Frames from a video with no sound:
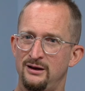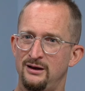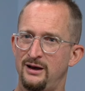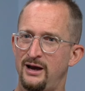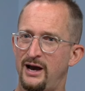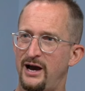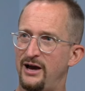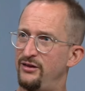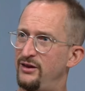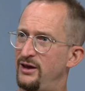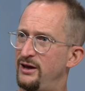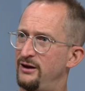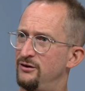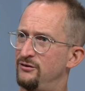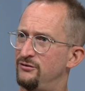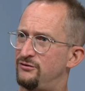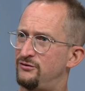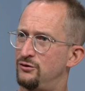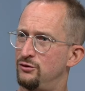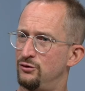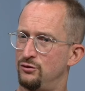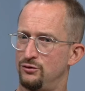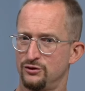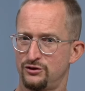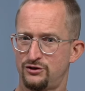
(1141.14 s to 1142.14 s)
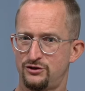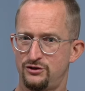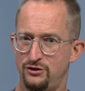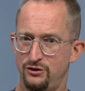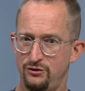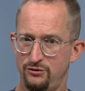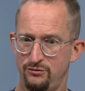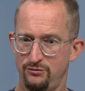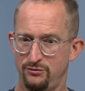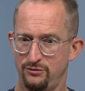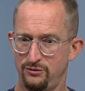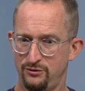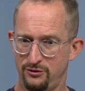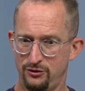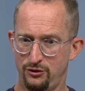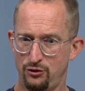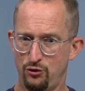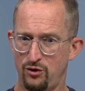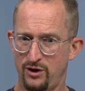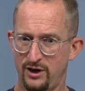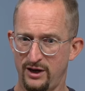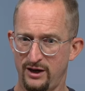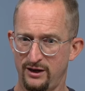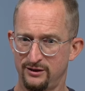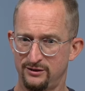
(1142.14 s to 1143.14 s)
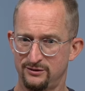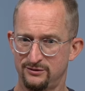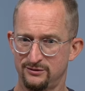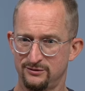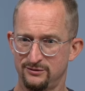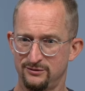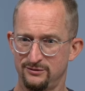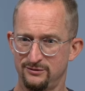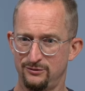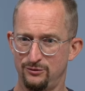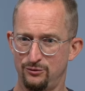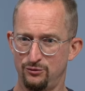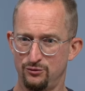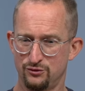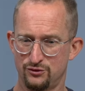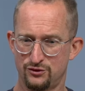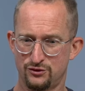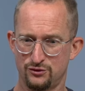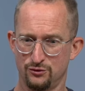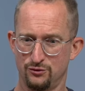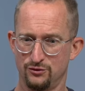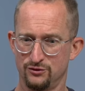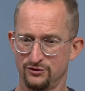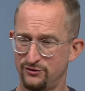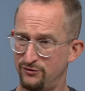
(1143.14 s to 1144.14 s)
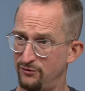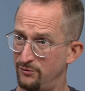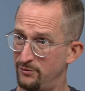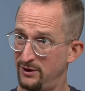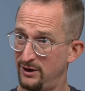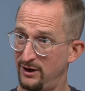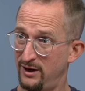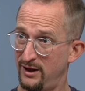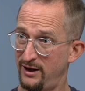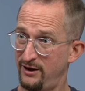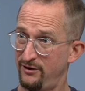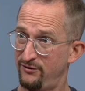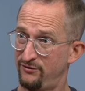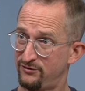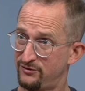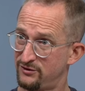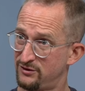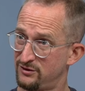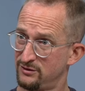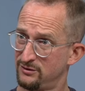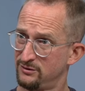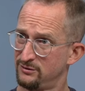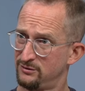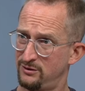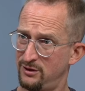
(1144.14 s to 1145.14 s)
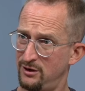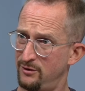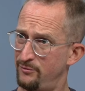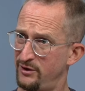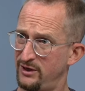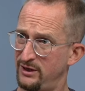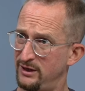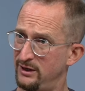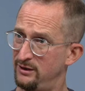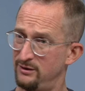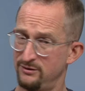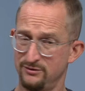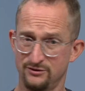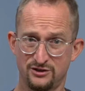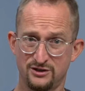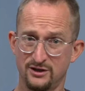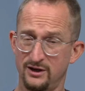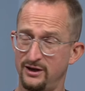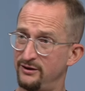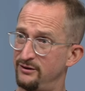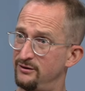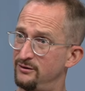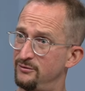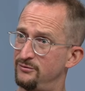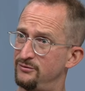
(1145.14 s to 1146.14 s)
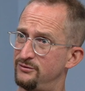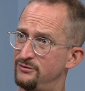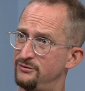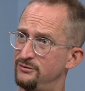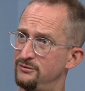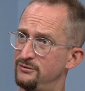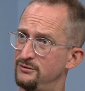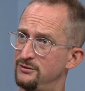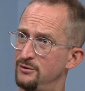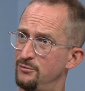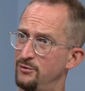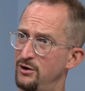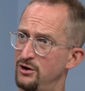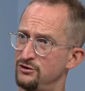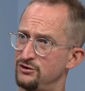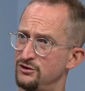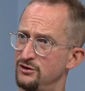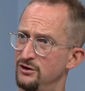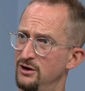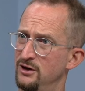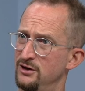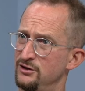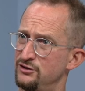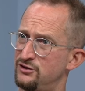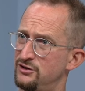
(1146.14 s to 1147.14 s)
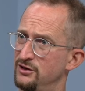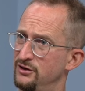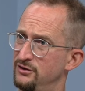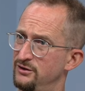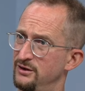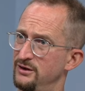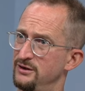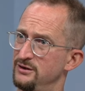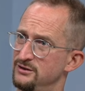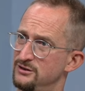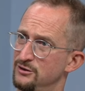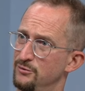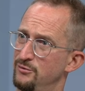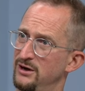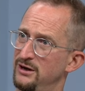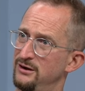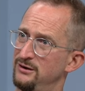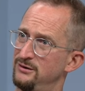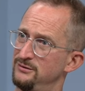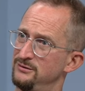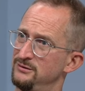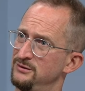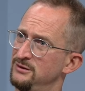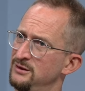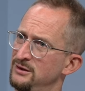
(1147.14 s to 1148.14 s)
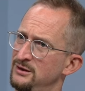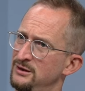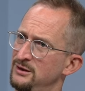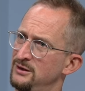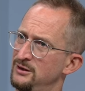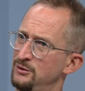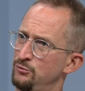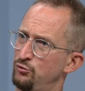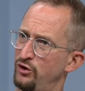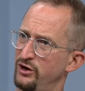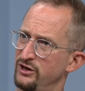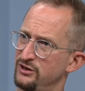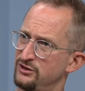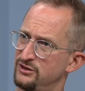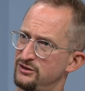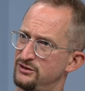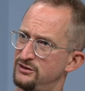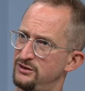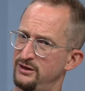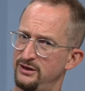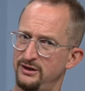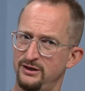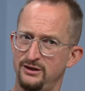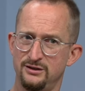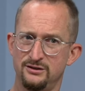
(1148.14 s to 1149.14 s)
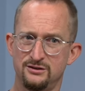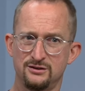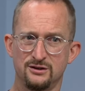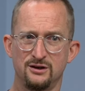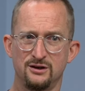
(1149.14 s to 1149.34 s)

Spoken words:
And then, of course, you had all sorts from the left coming out and saying the most nasty things about Brexiteers.